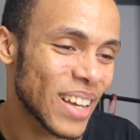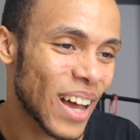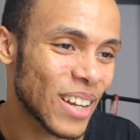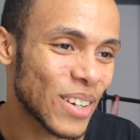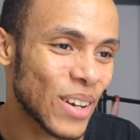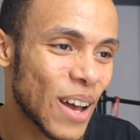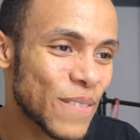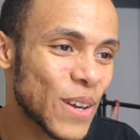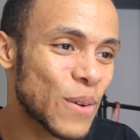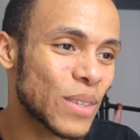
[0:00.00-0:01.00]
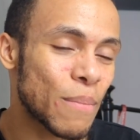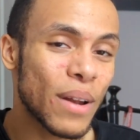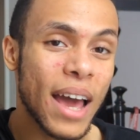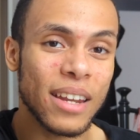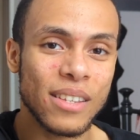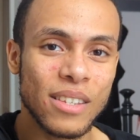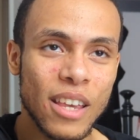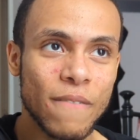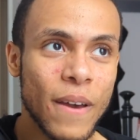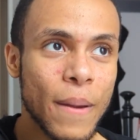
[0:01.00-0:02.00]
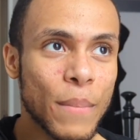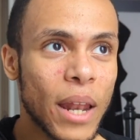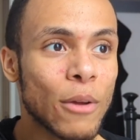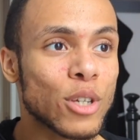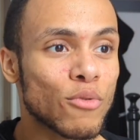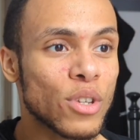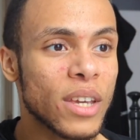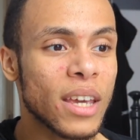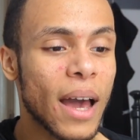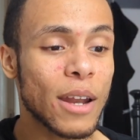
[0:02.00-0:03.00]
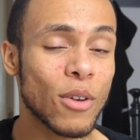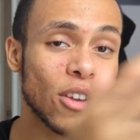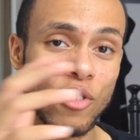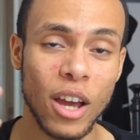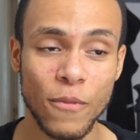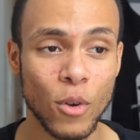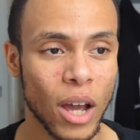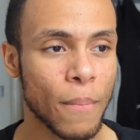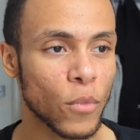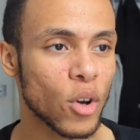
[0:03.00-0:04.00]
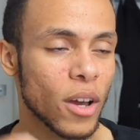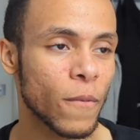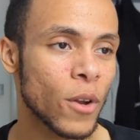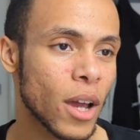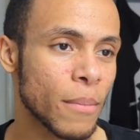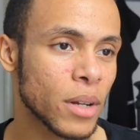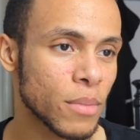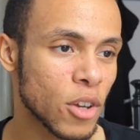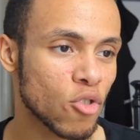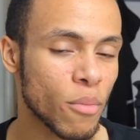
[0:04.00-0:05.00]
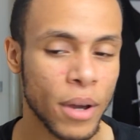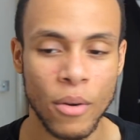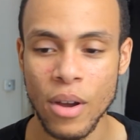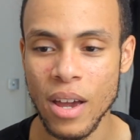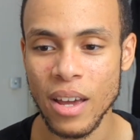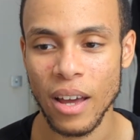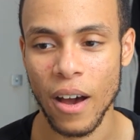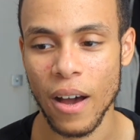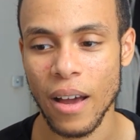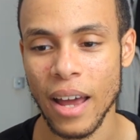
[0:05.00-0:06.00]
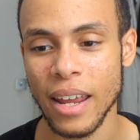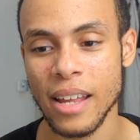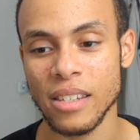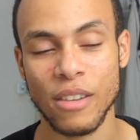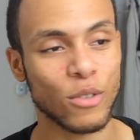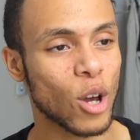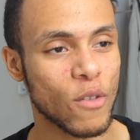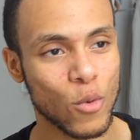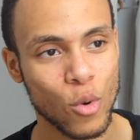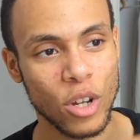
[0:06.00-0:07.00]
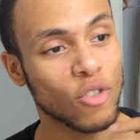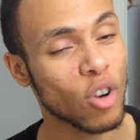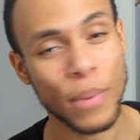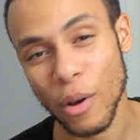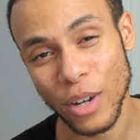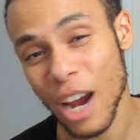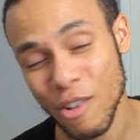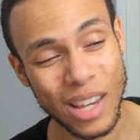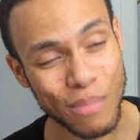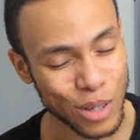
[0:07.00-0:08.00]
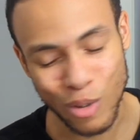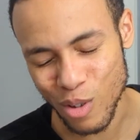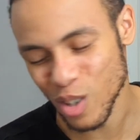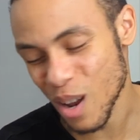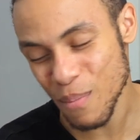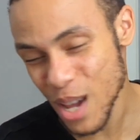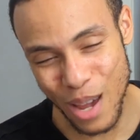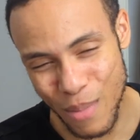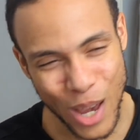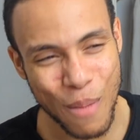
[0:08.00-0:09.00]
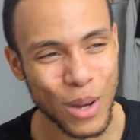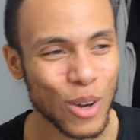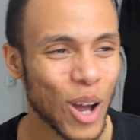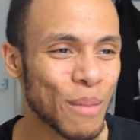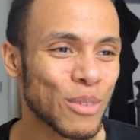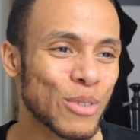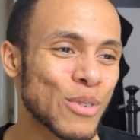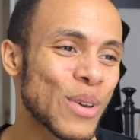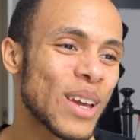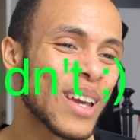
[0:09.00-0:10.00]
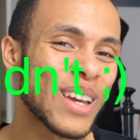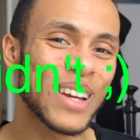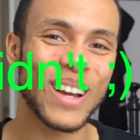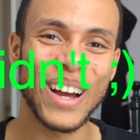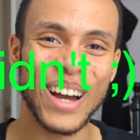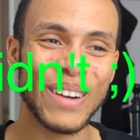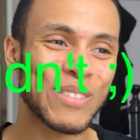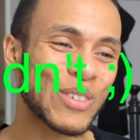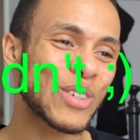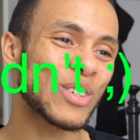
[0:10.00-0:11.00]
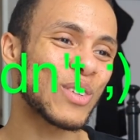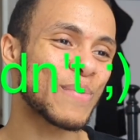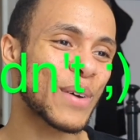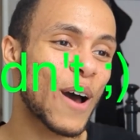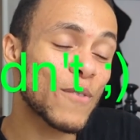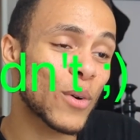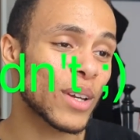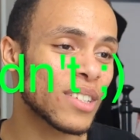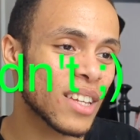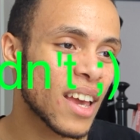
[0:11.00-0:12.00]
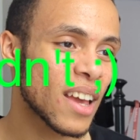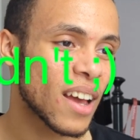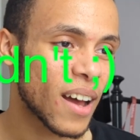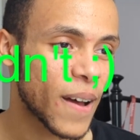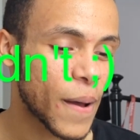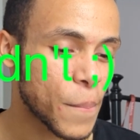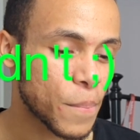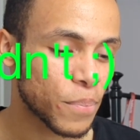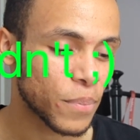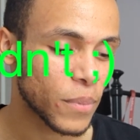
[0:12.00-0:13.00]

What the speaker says: I don't know. I think the plan is if I'm allowed to retake, I don't actually. I feel like I'm not. I feel like I'm going to be a dropout. and hence I've started recording Dropout Diaries episodes, so that may or may not come true, come true soon. But otherwise, um,